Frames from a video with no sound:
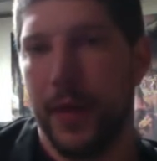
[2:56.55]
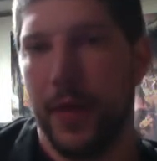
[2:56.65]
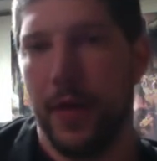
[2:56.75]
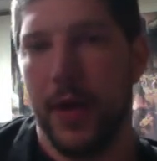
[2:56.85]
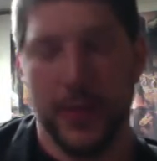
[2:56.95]

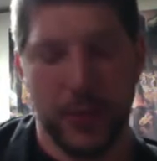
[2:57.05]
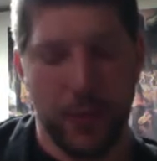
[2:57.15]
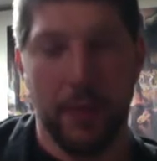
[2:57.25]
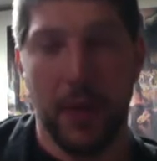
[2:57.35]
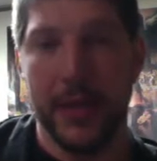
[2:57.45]
All right, so we
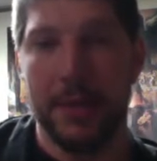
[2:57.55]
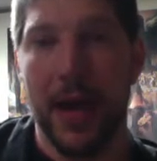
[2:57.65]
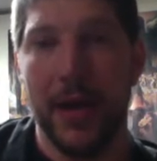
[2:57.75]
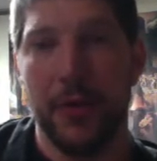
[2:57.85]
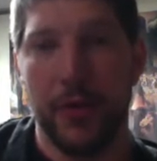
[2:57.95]
can play this
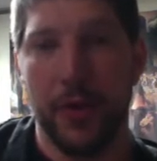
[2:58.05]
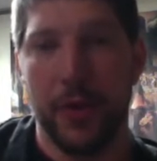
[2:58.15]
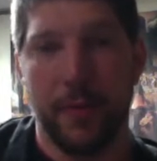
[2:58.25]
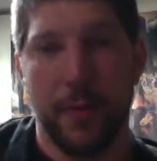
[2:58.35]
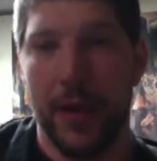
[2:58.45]
minor
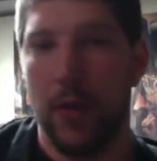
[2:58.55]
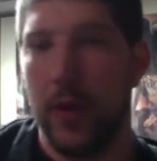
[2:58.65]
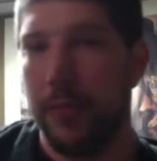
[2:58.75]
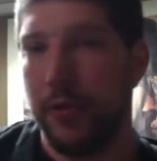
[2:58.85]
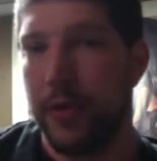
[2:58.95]
third by going
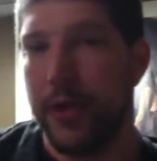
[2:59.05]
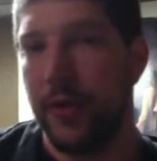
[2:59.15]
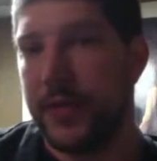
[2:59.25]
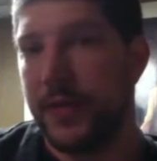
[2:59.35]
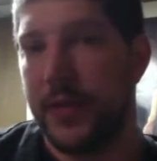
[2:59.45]
up 3
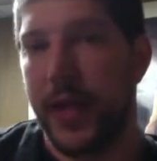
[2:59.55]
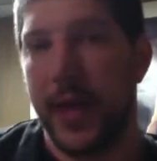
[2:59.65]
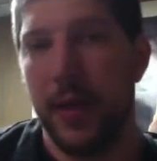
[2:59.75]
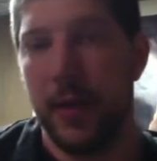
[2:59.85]
degrees of the scale,